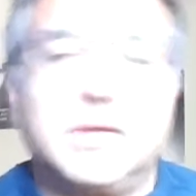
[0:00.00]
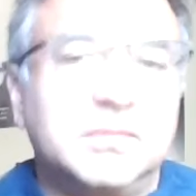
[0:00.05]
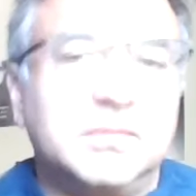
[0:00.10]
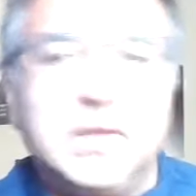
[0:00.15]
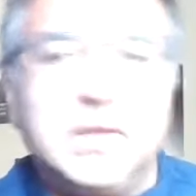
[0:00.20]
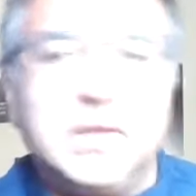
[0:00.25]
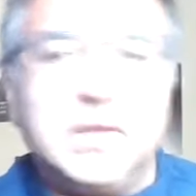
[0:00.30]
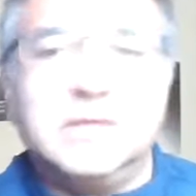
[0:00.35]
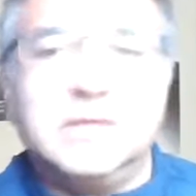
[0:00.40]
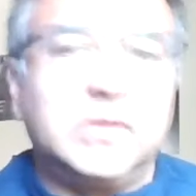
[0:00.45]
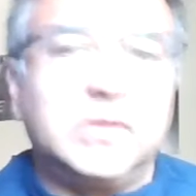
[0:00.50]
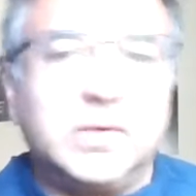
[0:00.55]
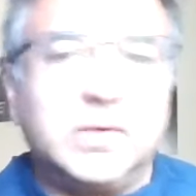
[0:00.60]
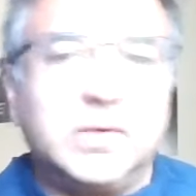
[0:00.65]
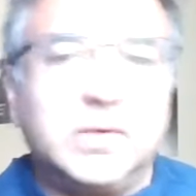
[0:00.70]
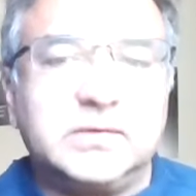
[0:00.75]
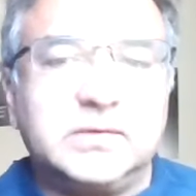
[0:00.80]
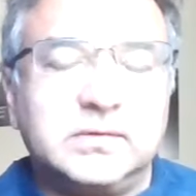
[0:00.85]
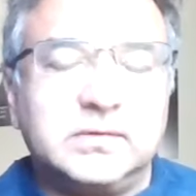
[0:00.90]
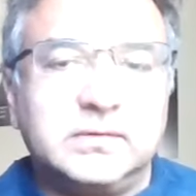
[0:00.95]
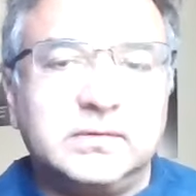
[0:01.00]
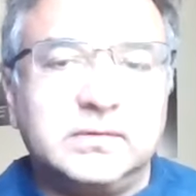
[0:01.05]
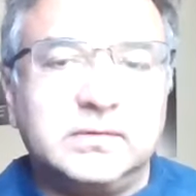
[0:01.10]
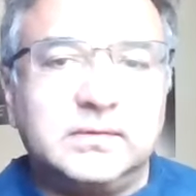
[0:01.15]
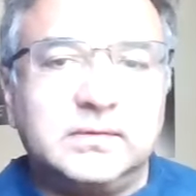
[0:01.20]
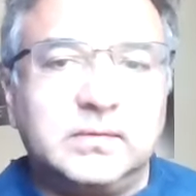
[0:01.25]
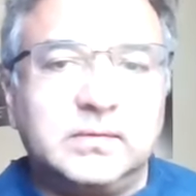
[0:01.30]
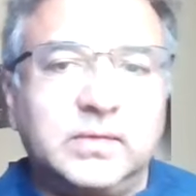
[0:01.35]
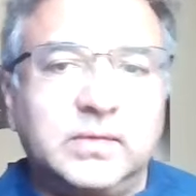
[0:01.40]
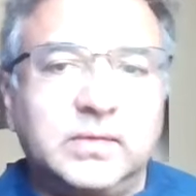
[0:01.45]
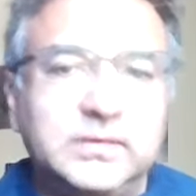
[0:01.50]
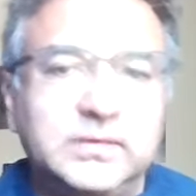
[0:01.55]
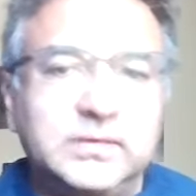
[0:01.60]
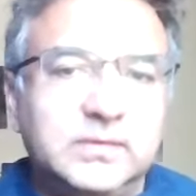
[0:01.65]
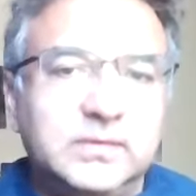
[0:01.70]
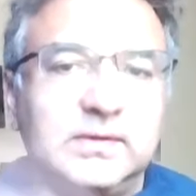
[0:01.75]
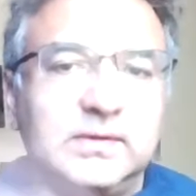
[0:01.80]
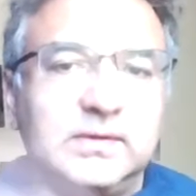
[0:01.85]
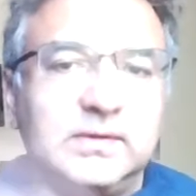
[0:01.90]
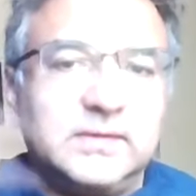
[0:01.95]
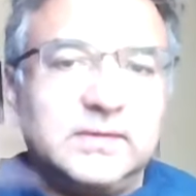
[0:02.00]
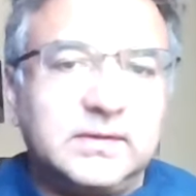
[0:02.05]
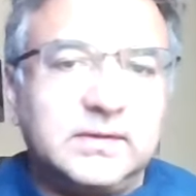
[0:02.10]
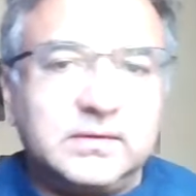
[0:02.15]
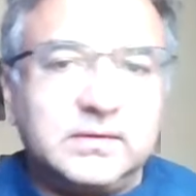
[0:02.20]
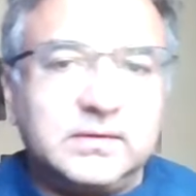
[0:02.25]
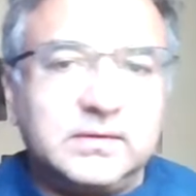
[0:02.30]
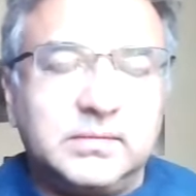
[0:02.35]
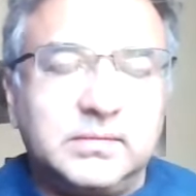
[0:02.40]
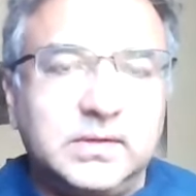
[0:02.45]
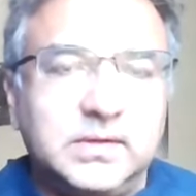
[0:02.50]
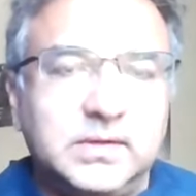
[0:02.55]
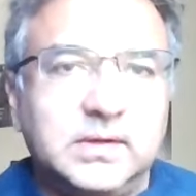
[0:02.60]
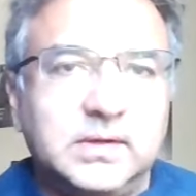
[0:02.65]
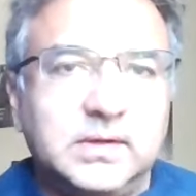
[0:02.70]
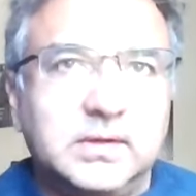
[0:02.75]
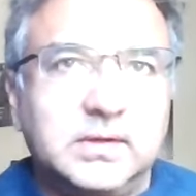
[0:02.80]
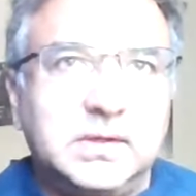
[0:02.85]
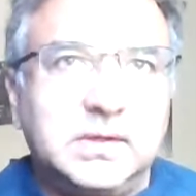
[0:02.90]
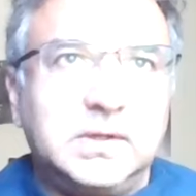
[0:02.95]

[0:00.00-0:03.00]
meaning of the question. Well, as soon as he says something,